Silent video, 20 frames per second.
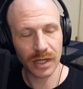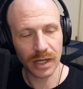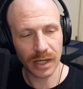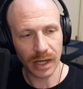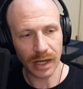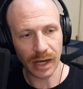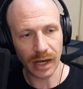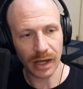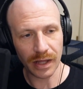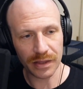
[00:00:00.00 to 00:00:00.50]

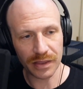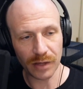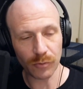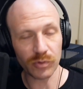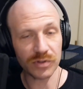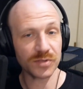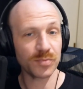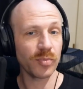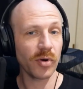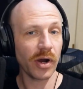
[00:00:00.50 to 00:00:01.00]
that
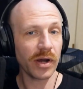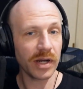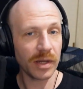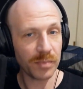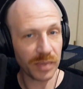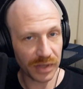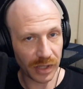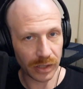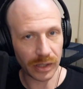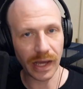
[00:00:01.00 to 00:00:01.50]
was brought up
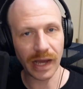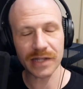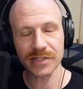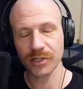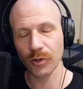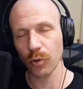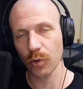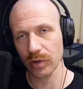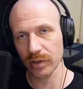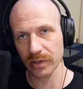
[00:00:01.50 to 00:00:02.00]
in the last
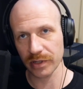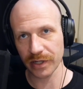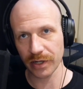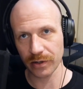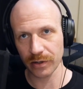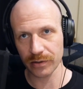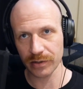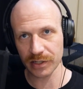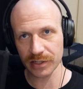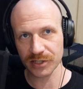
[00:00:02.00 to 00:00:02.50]
quarterly
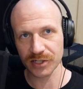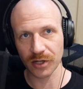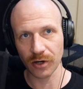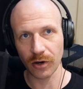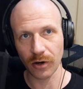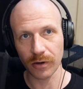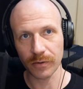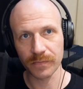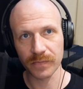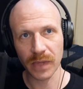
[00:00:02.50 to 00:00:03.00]
earnings
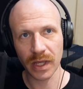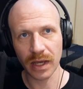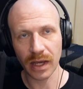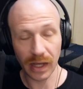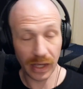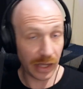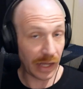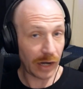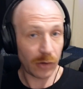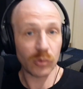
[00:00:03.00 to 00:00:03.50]
call.
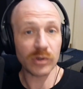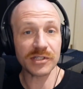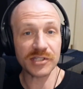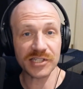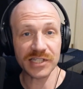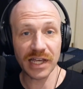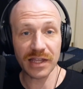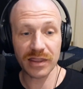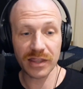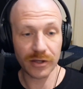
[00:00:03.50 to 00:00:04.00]
And I wouldn't
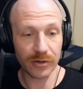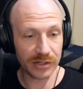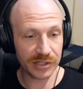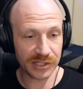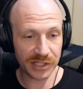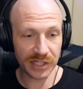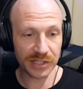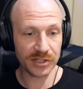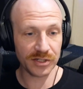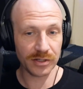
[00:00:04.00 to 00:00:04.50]
say theories,
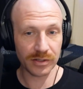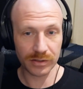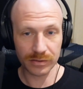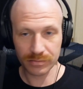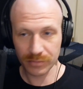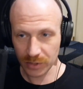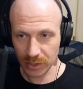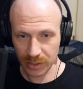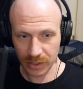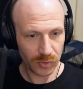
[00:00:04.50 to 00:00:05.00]
these are
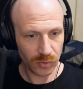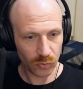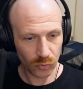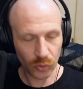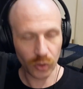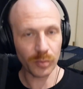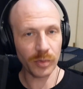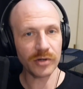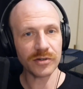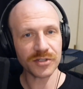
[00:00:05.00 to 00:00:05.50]

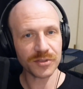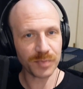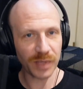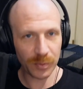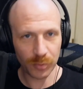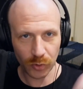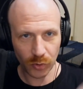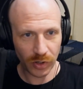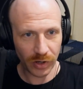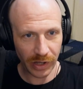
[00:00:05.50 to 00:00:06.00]
rumors,
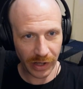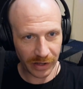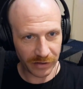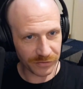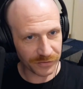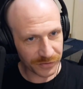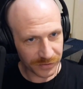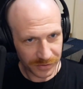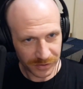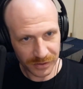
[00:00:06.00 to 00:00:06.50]
people who
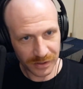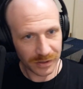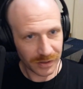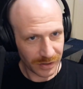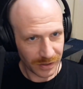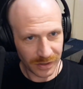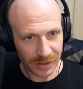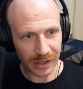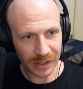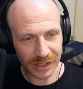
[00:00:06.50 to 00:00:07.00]
have
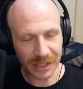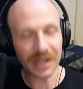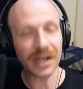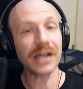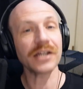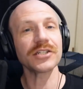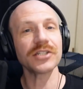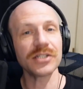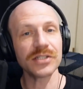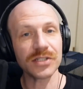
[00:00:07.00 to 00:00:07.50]

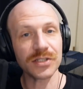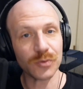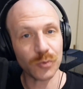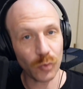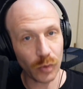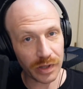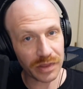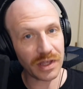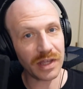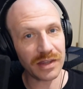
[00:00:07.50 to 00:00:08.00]
connections
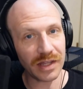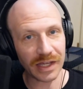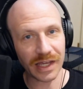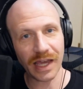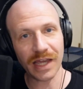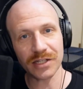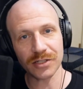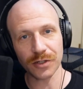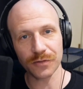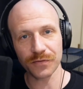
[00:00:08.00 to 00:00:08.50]
within the
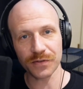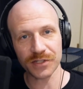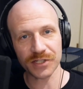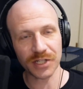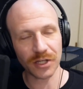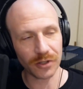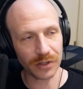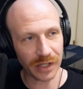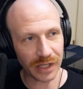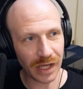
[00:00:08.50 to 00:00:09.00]
Cato
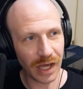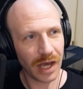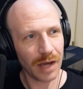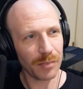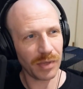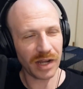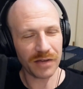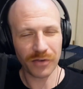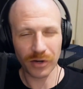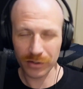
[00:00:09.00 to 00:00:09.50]
facility, but
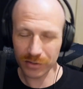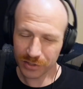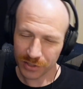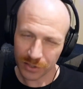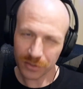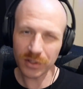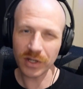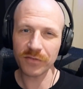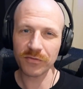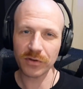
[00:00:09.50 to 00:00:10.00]
I've heard
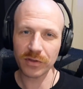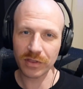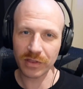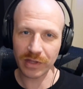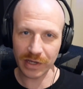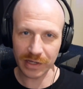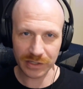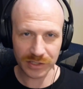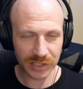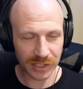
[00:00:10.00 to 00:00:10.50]
two different
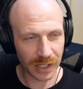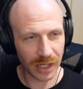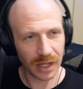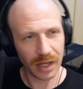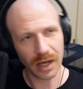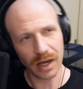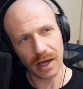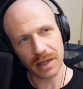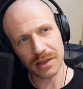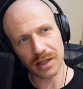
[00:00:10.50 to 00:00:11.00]
things.
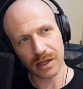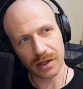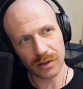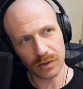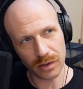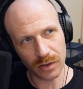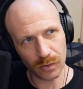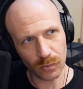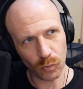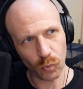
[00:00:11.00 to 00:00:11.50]
I think
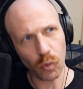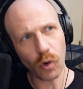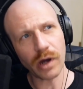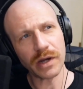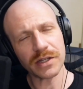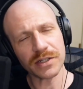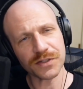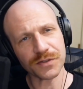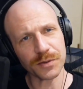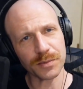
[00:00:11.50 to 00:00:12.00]
one
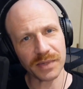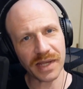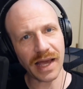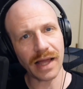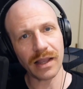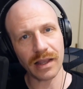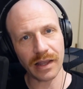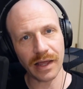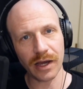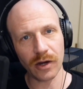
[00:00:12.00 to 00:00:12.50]
is from
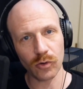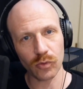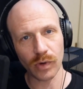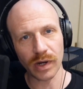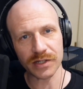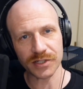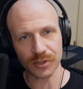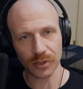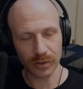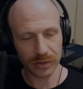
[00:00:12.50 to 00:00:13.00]
Galileo
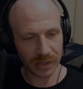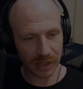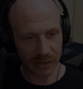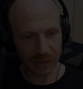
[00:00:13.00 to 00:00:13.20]
Russell, that